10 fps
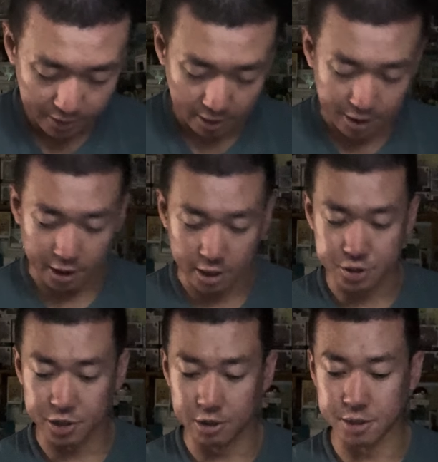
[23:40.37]
and then a
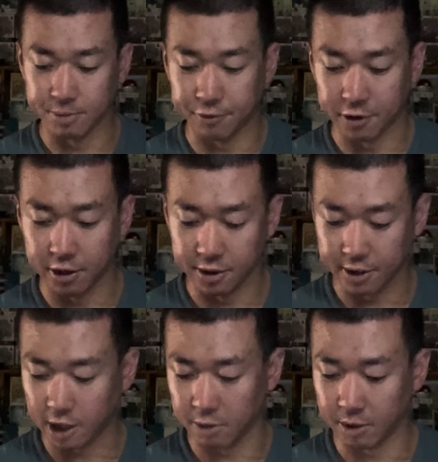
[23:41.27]
shout out to my friend
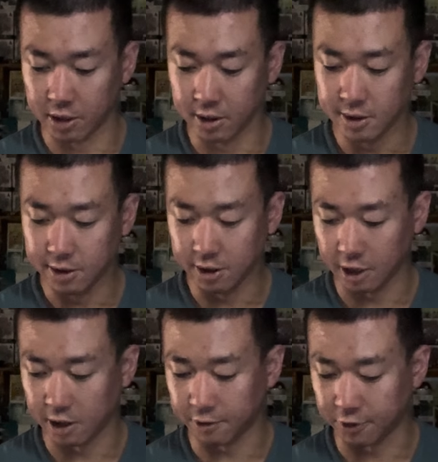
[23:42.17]
Amy
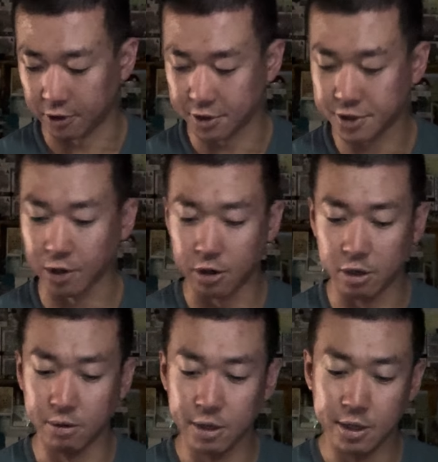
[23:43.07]
of her stall.